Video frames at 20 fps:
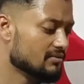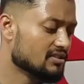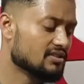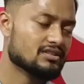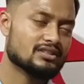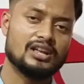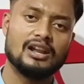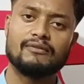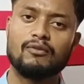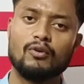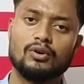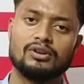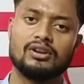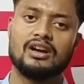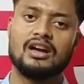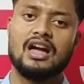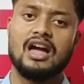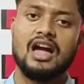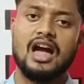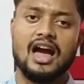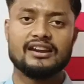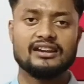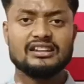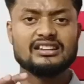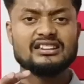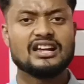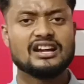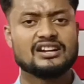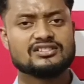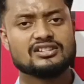cell phone and in
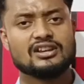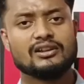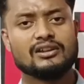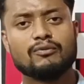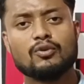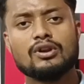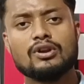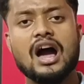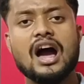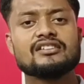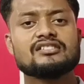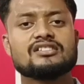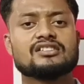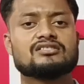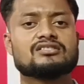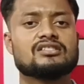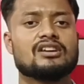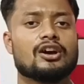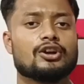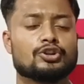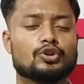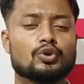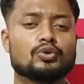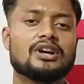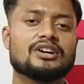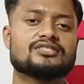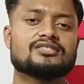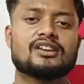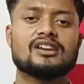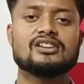that cell phone i just took the
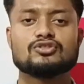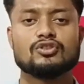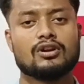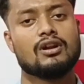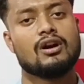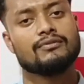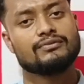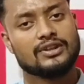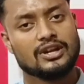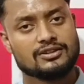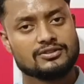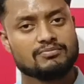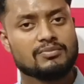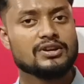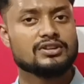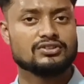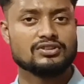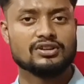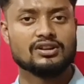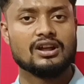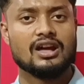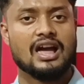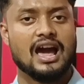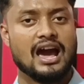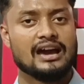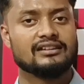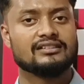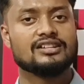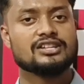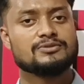screenshot of that picture
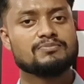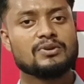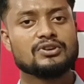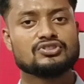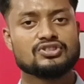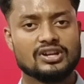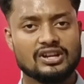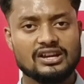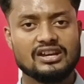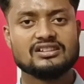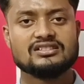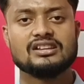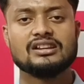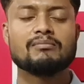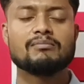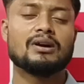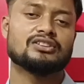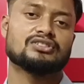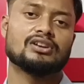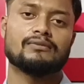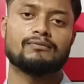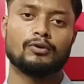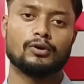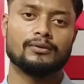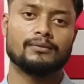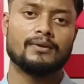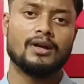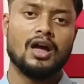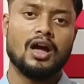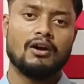and this picture is in my cell phone
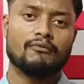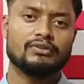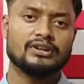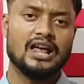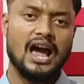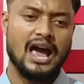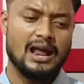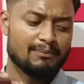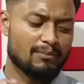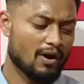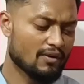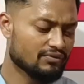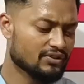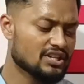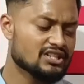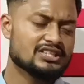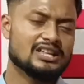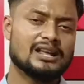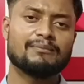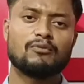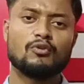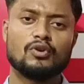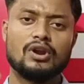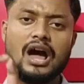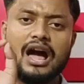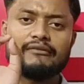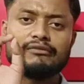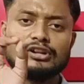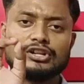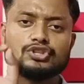with the help of this cell phone
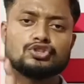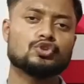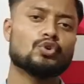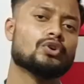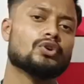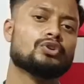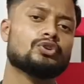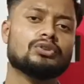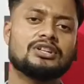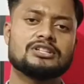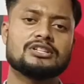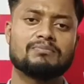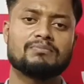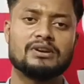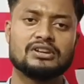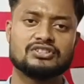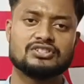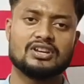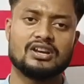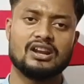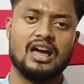i will show you this picture